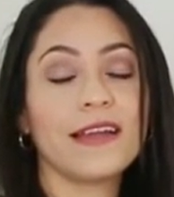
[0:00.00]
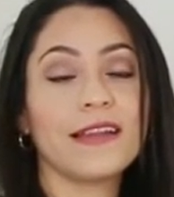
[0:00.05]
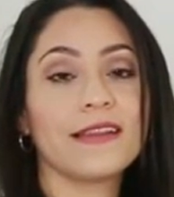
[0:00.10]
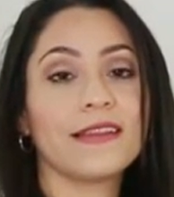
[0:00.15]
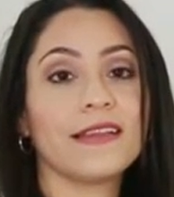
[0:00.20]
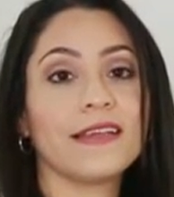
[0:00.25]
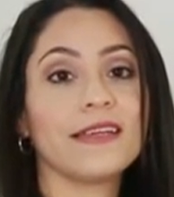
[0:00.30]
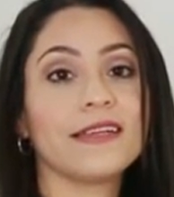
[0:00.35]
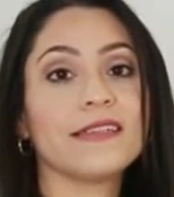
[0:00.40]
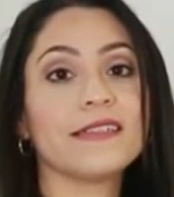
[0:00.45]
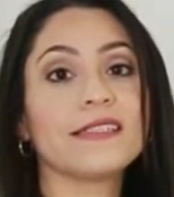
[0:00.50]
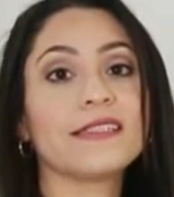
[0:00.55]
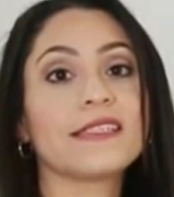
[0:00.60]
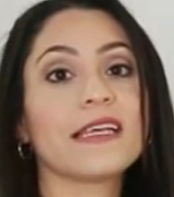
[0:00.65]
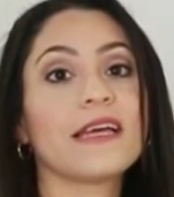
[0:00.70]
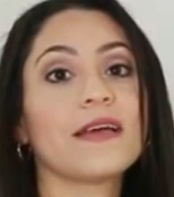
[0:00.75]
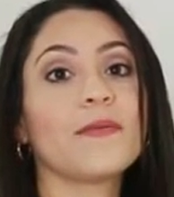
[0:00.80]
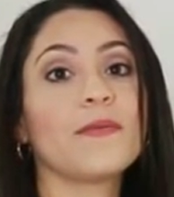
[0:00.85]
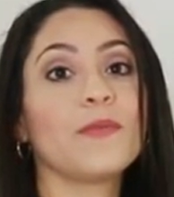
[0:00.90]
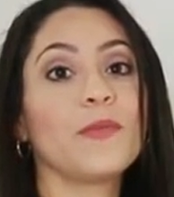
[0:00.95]
this
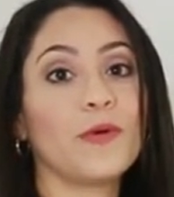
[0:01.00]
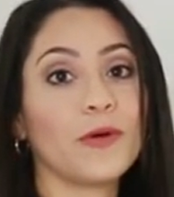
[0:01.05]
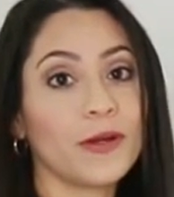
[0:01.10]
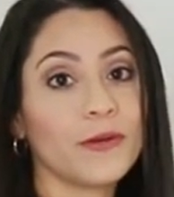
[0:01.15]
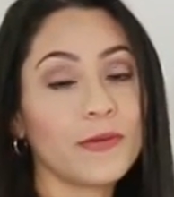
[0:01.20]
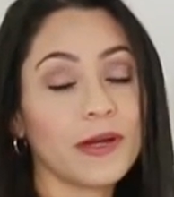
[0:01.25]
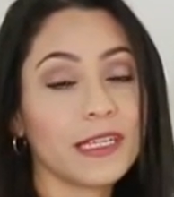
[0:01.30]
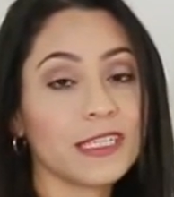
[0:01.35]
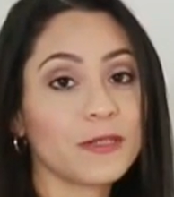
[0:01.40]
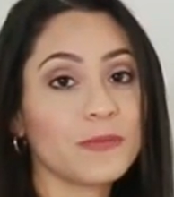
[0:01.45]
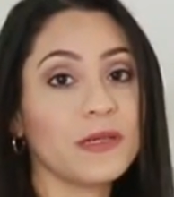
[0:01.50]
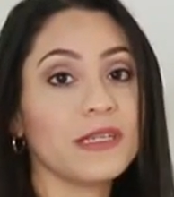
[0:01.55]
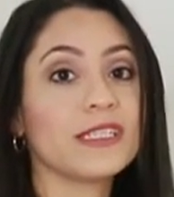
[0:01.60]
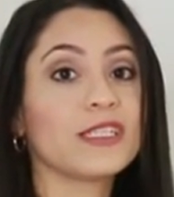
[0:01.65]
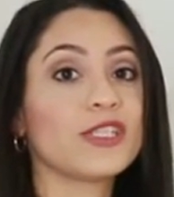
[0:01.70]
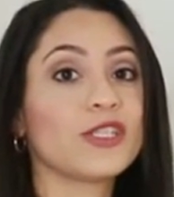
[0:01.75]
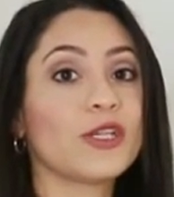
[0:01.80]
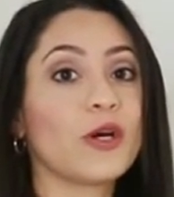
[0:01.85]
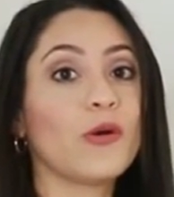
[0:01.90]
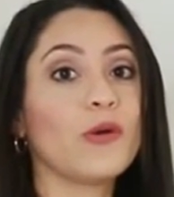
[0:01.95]
motivates me
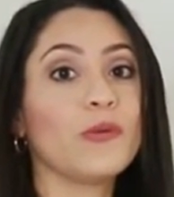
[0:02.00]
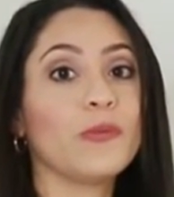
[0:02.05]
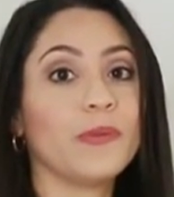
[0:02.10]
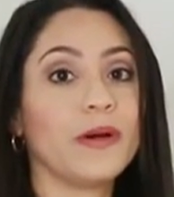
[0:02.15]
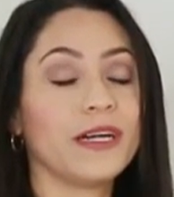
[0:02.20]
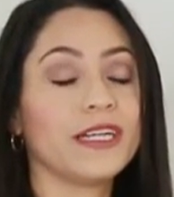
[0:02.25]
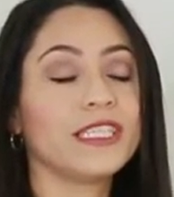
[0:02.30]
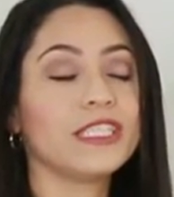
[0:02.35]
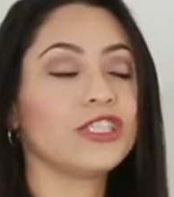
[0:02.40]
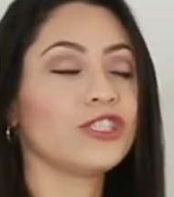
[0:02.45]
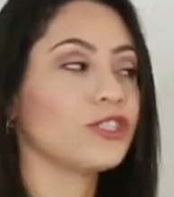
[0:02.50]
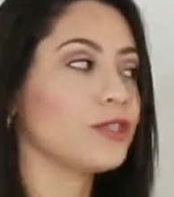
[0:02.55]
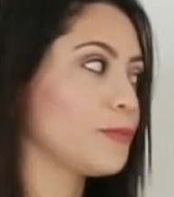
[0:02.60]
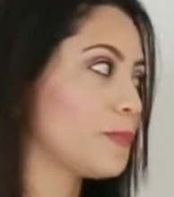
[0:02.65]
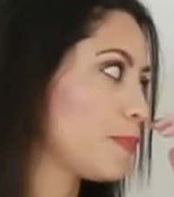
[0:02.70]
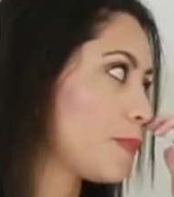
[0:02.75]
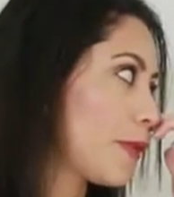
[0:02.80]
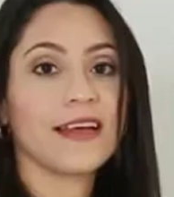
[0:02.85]
so much.